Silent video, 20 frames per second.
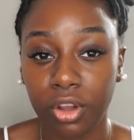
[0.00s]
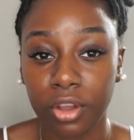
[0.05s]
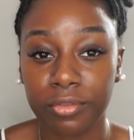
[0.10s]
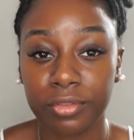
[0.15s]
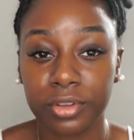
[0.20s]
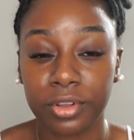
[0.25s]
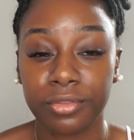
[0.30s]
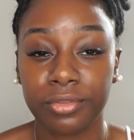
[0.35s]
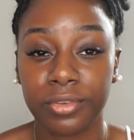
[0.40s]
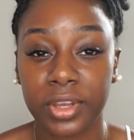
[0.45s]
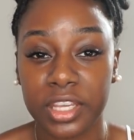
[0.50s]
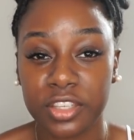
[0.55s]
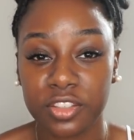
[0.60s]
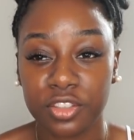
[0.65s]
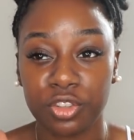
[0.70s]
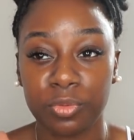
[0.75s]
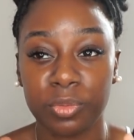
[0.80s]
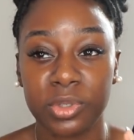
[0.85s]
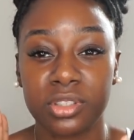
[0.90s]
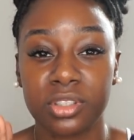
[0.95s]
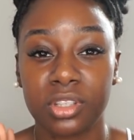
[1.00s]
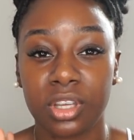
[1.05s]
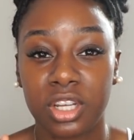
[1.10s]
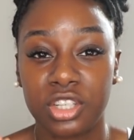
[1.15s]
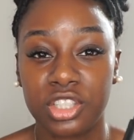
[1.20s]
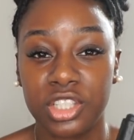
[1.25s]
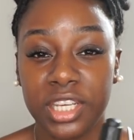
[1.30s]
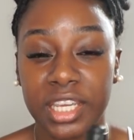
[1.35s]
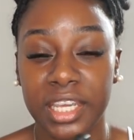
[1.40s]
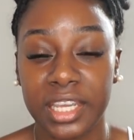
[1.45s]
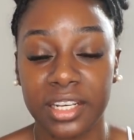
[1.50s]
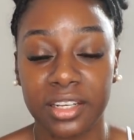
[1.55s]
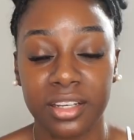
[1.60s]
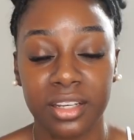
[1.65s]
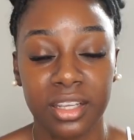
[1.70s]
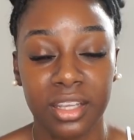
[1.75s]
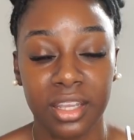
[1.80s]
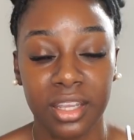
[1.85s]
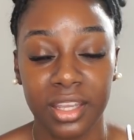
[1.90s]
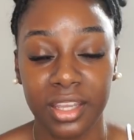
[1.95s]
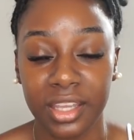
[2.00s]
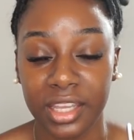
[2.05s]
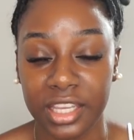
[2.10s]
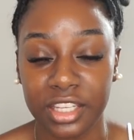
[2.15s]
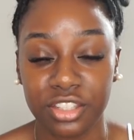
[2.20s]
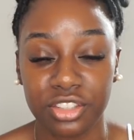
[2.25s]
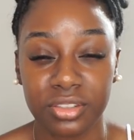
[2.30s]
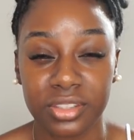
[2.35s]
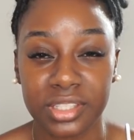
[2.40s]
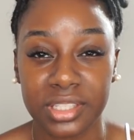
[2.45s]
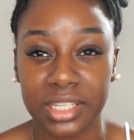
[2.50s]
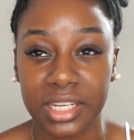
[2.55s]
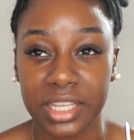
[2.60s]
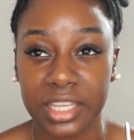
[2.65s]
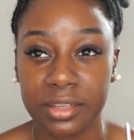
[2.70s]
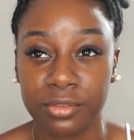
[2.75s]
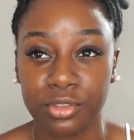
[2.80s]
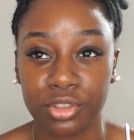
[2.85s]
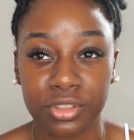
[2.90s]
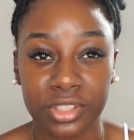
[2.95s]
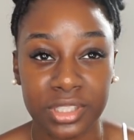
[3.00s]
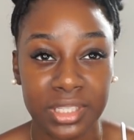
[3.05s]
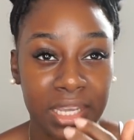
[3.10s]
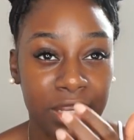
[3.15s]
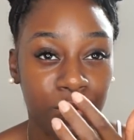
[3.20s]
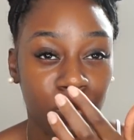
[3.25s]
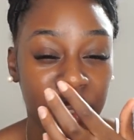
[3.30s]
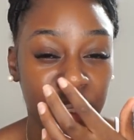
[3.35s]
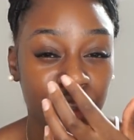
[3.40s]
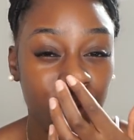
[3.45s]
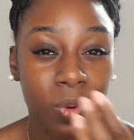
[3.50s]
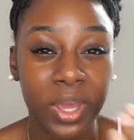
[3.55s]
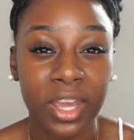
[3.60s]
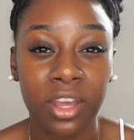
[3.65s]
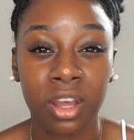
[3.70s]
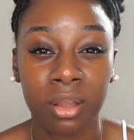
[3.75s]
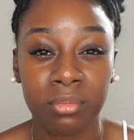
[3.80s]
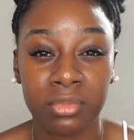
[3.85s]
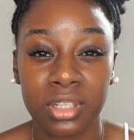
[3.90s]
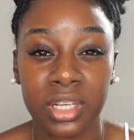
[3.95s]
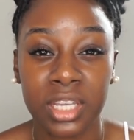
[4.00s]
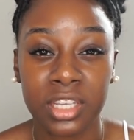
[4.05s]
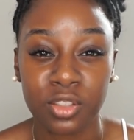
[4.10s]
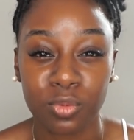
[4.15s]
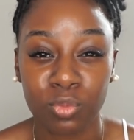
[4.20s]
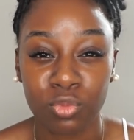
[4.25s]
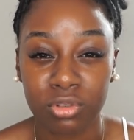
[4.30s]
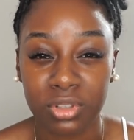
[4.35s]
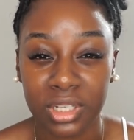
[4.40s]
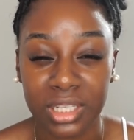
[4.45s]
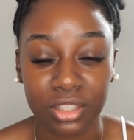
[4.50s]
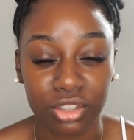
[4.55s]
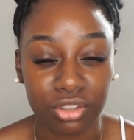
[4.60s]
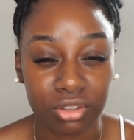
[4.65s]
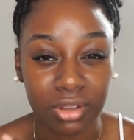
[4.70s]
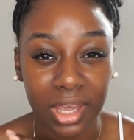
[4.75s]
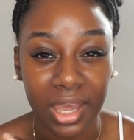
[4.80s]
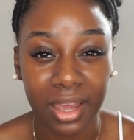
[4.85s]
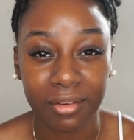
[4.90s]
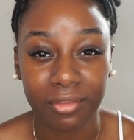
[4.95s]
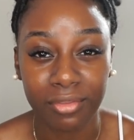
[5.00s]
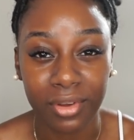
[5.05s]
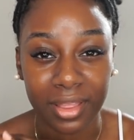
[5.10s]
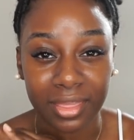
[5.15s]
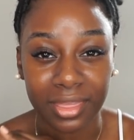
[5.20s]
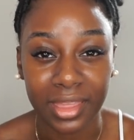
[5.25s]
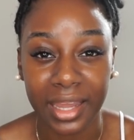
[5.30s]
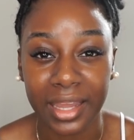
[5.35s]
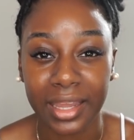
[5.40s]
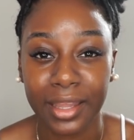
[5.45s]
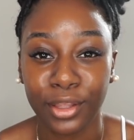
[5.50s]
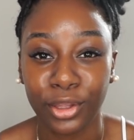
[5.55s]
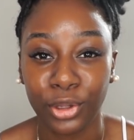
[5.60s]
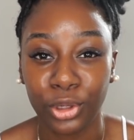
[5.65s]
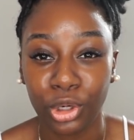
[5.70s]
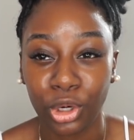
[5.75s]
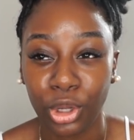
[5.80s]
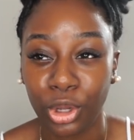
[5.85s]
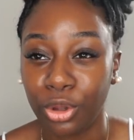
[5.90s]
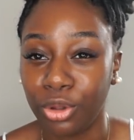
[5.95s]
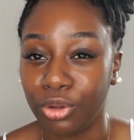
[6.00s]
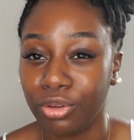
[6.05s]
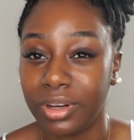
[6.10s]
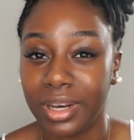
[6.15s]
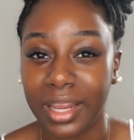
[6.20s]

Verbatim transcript: over your face, you massage it in, it just leaves your skin. When you wake up the next morning, you have that glow.